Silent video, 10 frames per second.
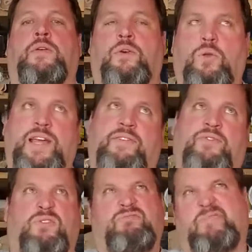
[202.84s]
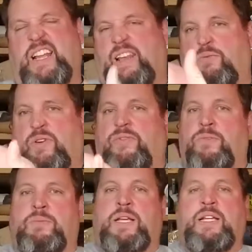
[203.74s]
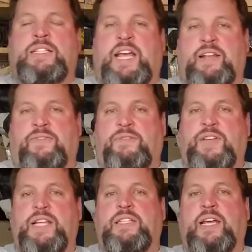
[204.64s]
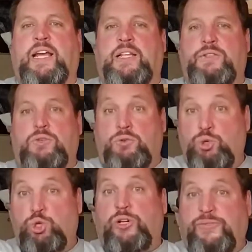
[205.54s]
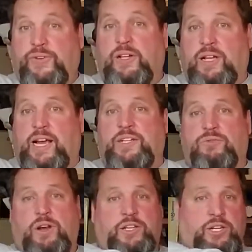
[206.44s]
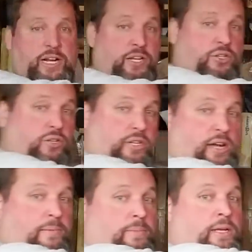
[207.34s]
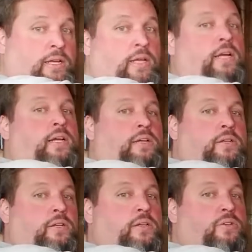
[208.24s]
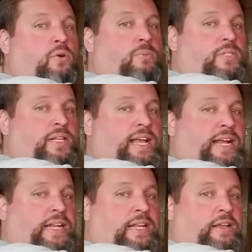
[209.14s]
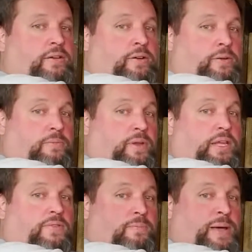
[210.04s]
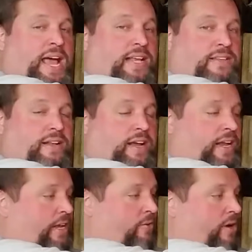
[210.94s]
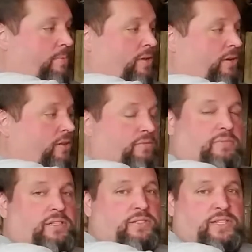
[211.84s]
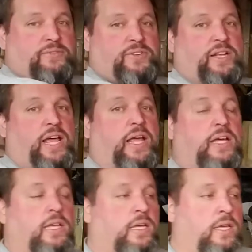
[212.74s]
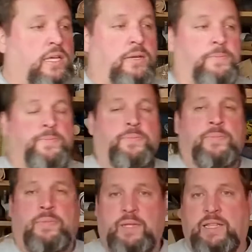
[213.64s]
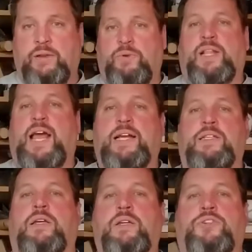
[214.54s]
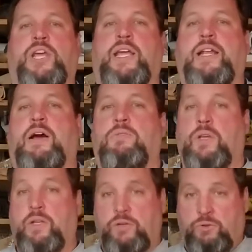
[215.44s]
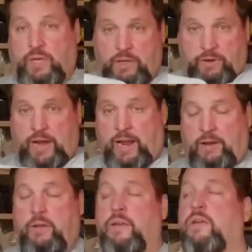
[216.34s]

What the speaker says: Hold that for anywhere from 10-15 seconds. You should feel a stretch, and it should come to almost a 90, even past a 90 degree. I'm a little stiff today. And then relax, shake it out, do the other hand.